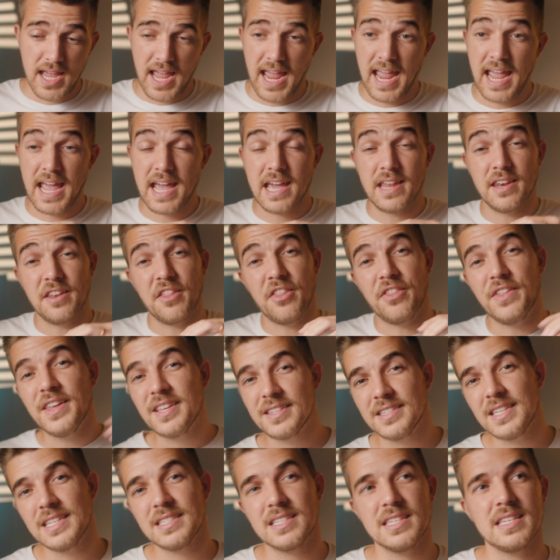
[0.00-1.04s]
And
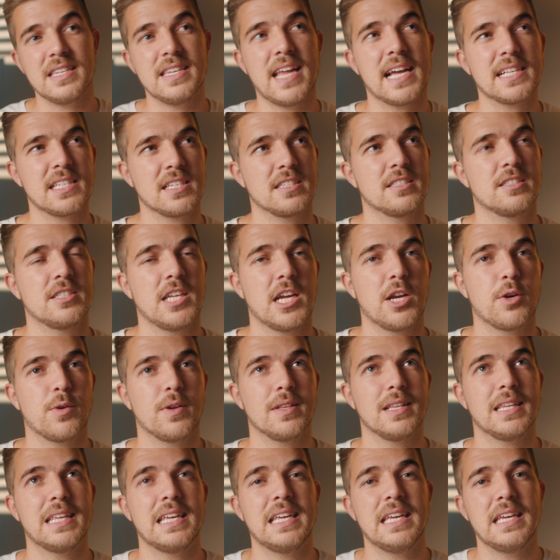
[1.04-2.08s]
this isn't
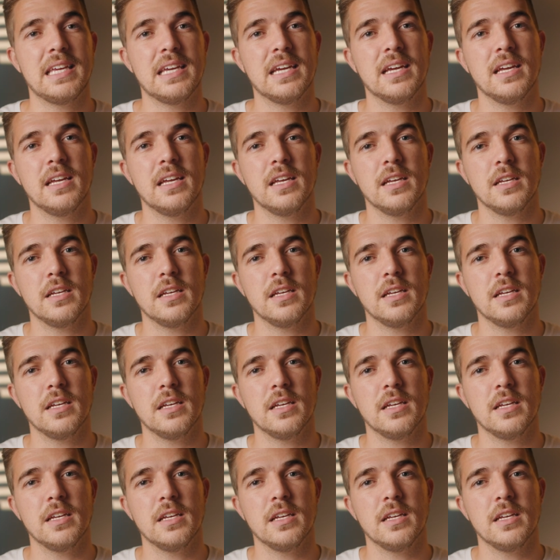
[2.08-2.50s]
necessarily